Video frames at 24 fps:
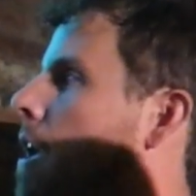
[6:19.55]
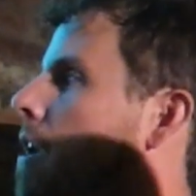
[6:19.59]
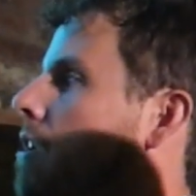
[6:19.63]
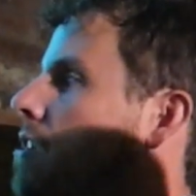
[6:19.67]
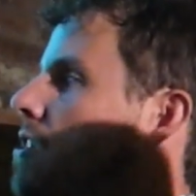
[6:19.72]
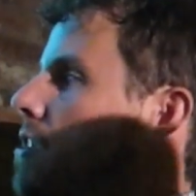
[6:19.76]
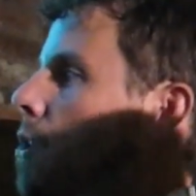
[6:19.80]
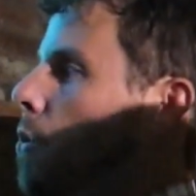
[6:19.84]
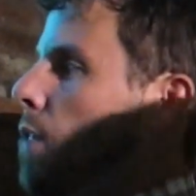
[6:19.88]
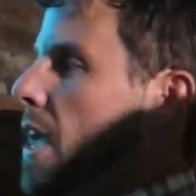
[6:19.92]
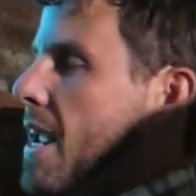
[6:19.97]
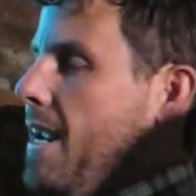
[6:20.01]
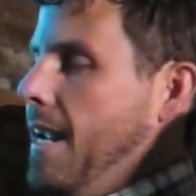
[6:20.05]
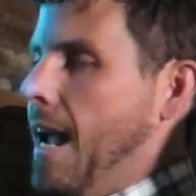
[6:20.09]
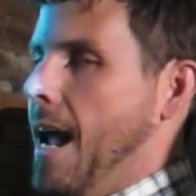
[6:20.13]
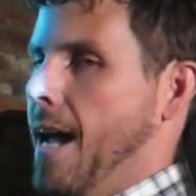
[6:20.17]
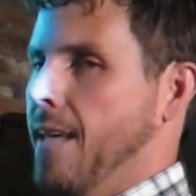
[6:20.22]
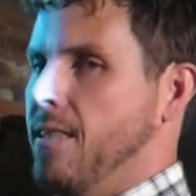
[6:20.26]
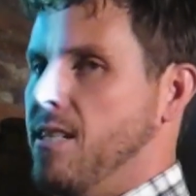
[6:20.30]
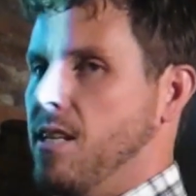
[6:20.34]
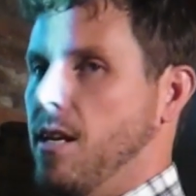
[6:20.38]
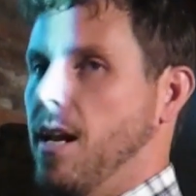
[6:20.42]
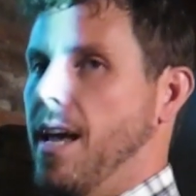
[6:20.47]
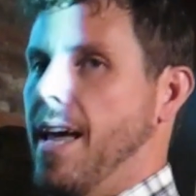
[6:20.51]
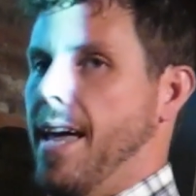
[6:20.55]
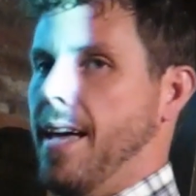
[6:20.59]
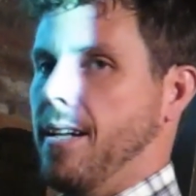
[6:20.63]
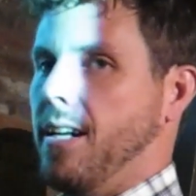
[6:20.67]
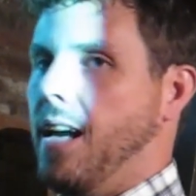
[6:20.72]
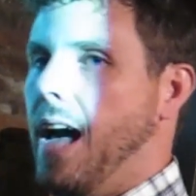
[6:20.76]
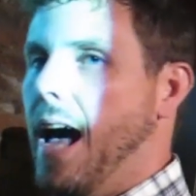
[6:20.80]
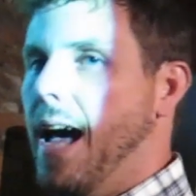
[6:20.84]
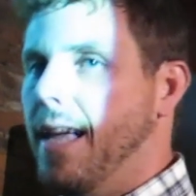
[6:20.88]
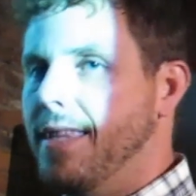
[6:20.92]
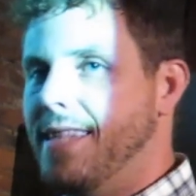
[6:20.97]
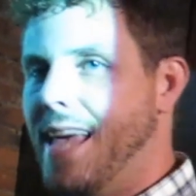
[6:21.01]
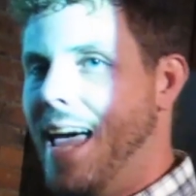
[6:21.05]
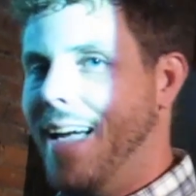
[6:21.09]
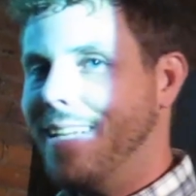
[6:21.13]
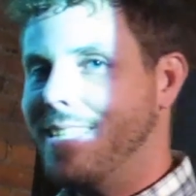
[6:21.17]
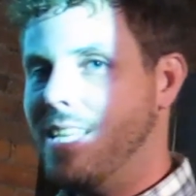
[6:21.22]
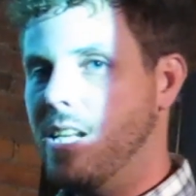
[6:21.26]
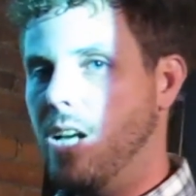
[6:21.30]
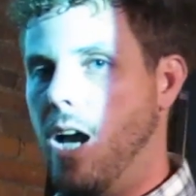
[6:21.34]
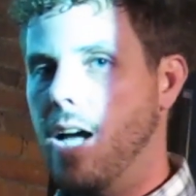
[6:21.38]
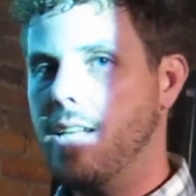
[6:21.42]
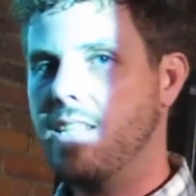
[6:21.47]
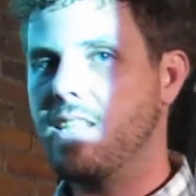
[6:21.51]
So they
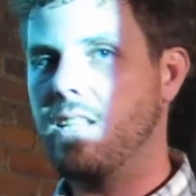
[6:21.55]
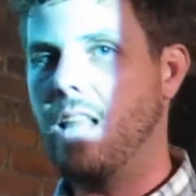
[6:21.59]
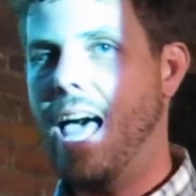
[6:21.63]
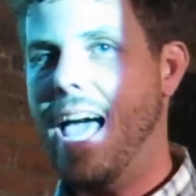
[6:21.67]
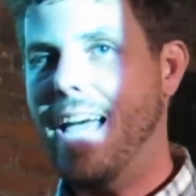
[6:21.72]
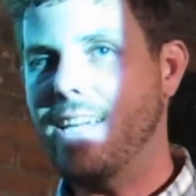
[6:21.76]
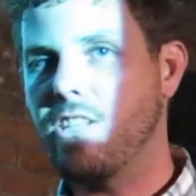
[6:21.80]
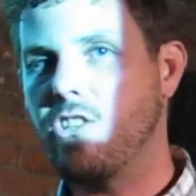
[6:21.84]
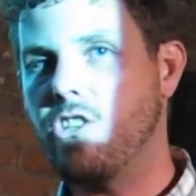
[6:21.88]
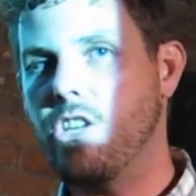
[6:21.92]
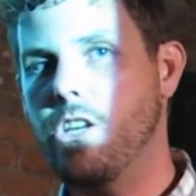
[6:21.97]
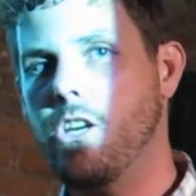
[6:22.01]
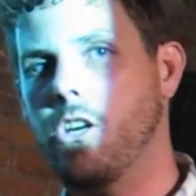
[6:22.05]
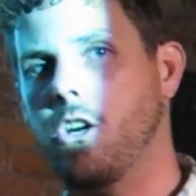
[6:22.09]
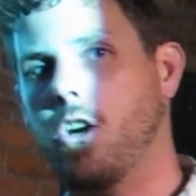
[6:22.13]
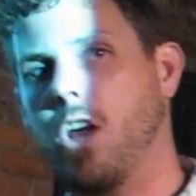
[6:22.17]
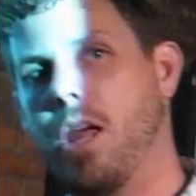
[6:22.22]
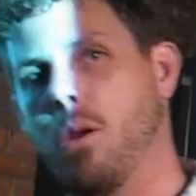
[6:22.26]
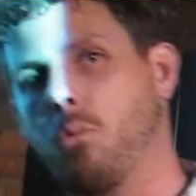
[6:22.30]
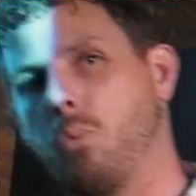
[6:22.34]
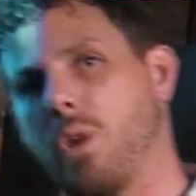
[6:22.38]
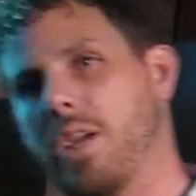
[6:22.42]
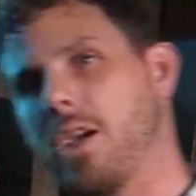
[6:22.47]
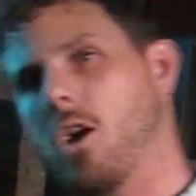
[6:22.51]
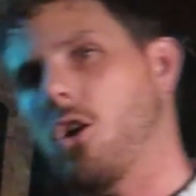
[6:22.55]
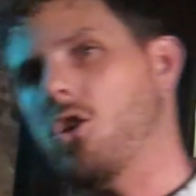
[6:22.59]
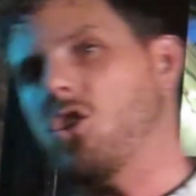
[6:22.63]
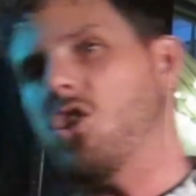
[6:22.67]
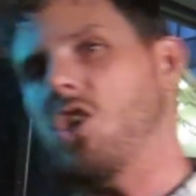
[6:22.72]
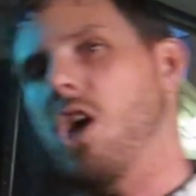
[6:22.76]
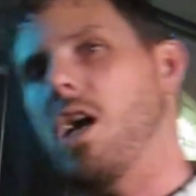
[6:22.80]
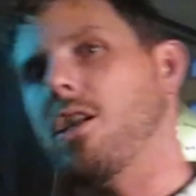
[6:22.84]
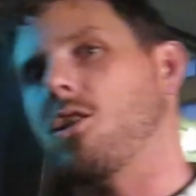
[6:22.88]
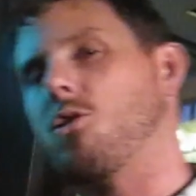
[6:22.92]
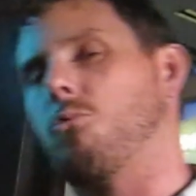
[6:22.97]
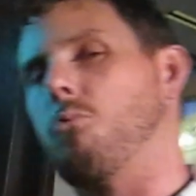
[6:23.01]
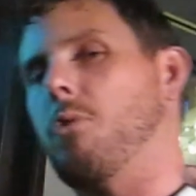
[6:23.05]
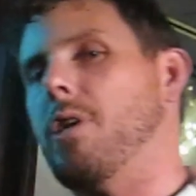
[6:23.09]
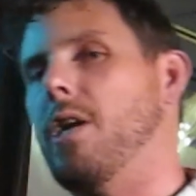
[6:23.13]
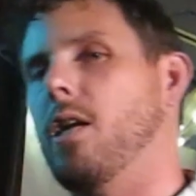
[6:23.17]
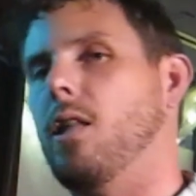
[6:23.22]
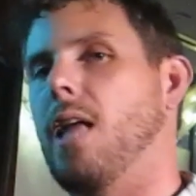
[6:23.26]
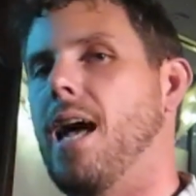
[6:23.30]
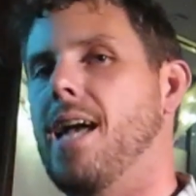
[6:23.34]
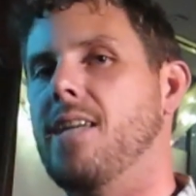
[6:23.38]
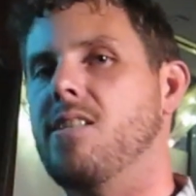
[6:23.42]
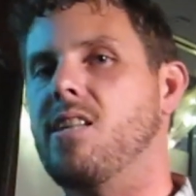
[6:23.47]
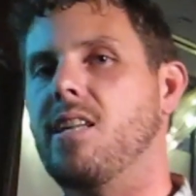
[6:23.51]
contacted us last year, and we are just
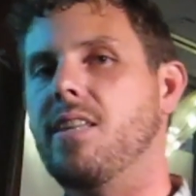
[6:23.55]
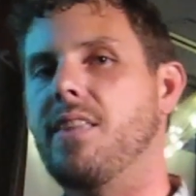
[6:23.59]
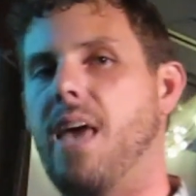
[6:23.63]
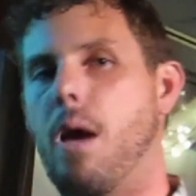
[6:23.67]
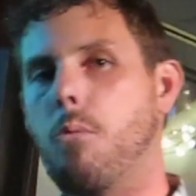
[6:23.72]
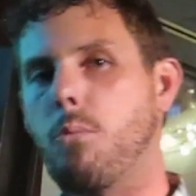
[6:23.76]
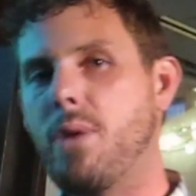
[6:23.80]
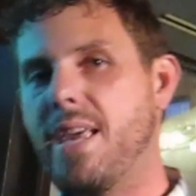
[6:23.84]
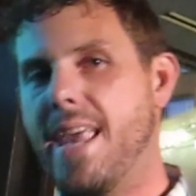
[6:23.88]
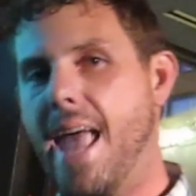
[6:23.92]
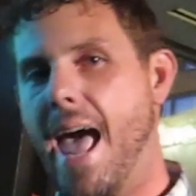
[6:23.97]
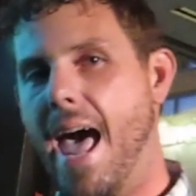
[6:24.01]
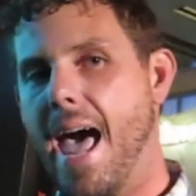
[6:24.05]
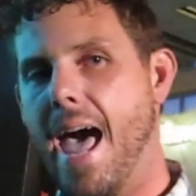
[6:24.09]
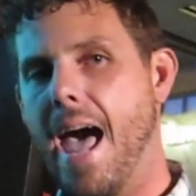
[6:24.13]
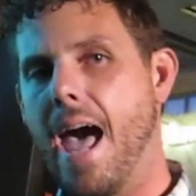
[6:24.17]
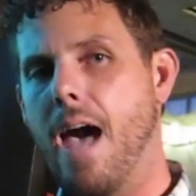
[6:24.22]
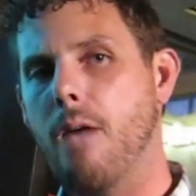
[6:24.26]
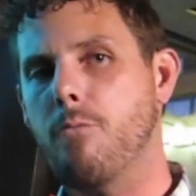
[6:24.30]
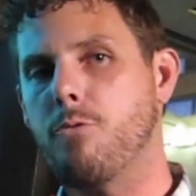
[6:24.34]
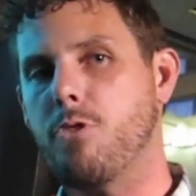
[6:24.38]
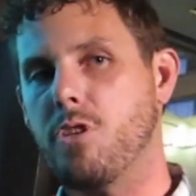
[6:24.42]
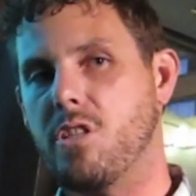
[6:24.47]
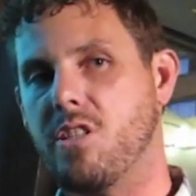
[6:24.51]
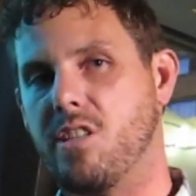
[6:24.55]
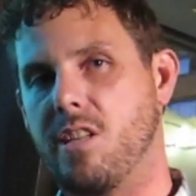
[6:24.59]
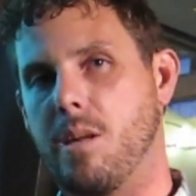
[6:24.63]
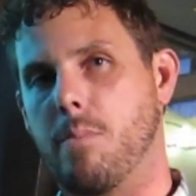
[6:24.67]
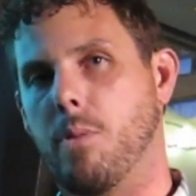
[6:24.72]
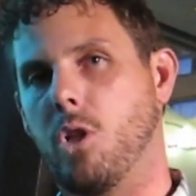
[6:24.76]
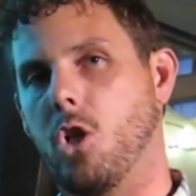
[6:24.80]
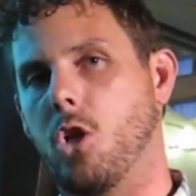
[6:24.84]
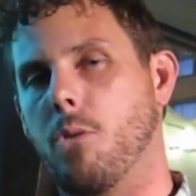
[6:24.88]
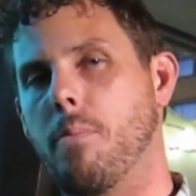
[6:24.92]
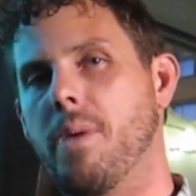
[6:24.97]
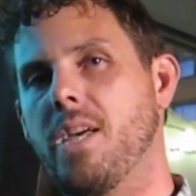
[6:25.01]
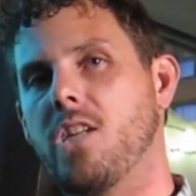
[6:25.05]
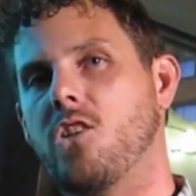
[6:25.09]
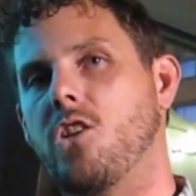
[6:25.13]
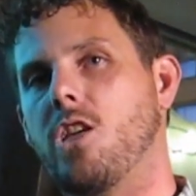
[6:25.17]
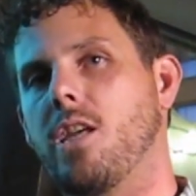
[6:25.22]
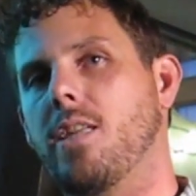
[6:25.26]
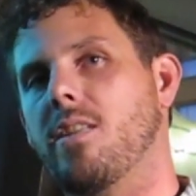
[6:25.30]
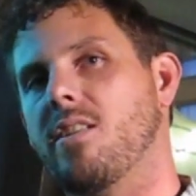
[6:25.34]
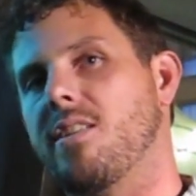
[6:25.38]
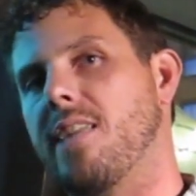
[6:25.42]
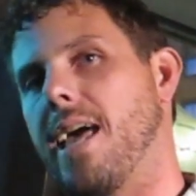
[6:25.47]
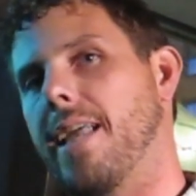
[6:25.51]
realizing that we have similar
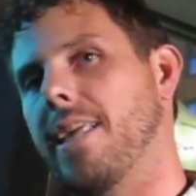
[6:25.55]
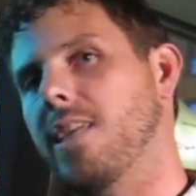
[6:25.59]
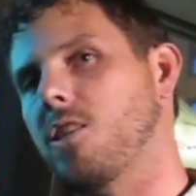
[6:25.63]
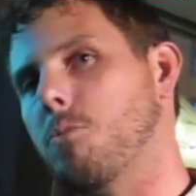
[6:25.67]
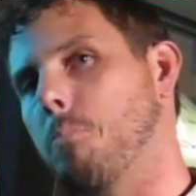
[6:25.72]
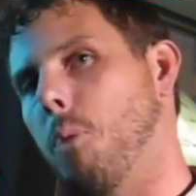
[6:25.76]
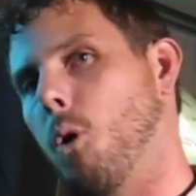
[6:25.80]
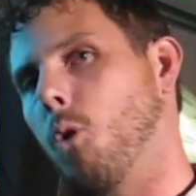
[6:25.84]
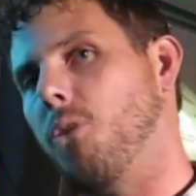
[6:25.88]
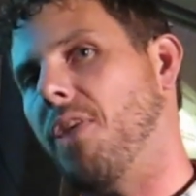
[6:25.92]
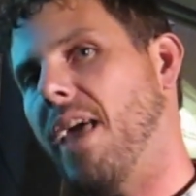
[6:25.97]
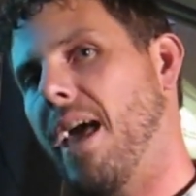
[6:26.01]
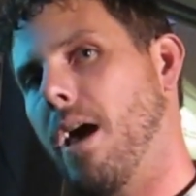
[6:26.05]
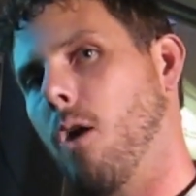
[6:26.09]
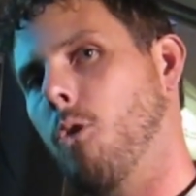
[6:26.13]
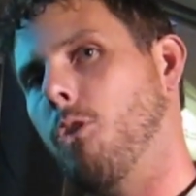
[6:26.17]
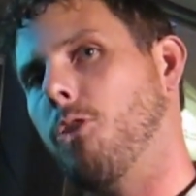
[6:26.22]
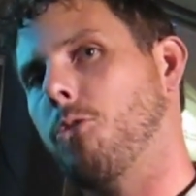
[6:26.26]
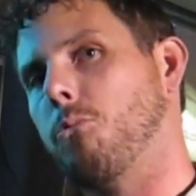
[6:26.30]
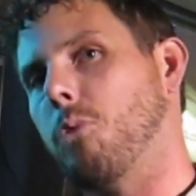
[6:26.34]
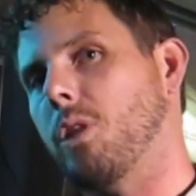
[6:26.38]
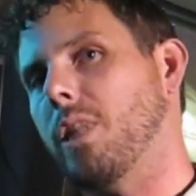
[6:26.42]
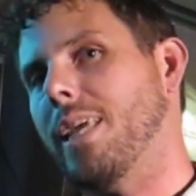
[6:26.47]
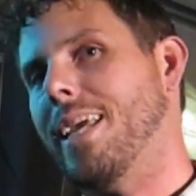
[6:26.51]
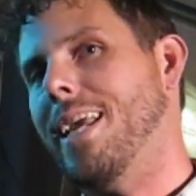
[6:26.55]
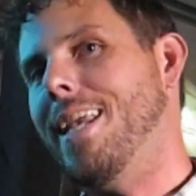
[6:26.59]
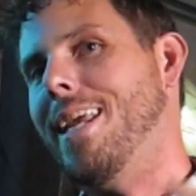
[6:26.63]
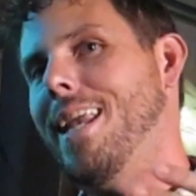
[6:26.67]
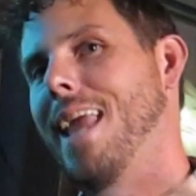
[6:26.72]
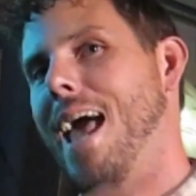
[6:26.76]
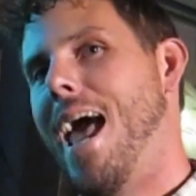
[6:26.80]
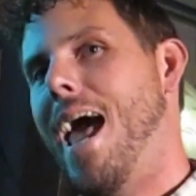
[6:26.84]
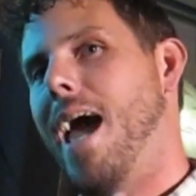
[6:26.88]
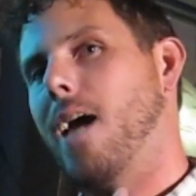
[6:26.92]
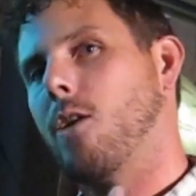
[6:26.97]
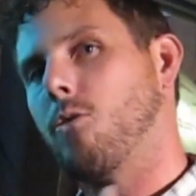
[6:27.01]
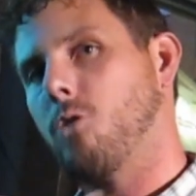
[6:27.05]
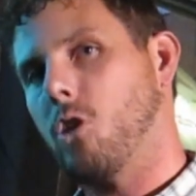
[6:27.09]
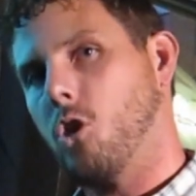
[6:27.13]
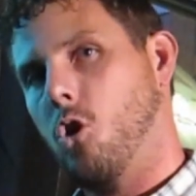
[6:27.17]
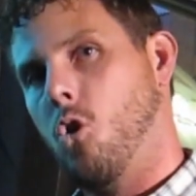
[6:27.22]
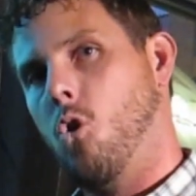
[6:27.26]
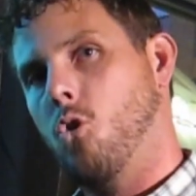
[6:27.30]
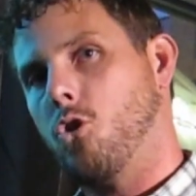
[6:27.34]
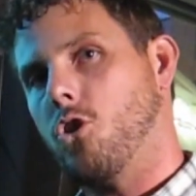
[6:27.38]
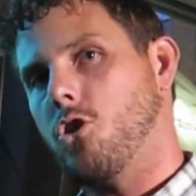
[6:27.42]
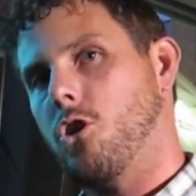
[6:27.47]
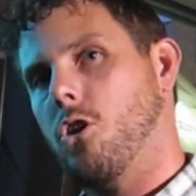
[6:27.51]
missions, that it's both health-related
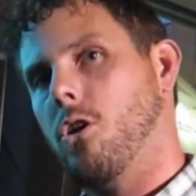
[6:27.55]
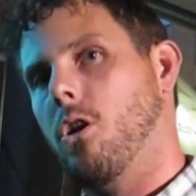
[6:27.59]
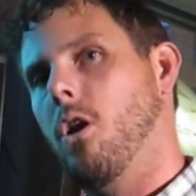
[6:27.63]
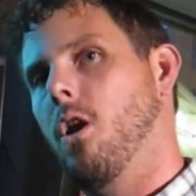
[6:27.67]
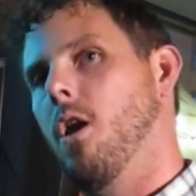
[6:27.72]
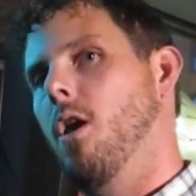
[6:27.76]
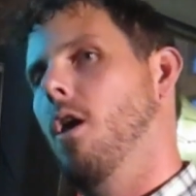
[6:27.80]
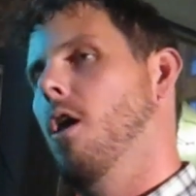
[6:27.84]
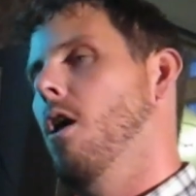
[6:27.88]
agriculture.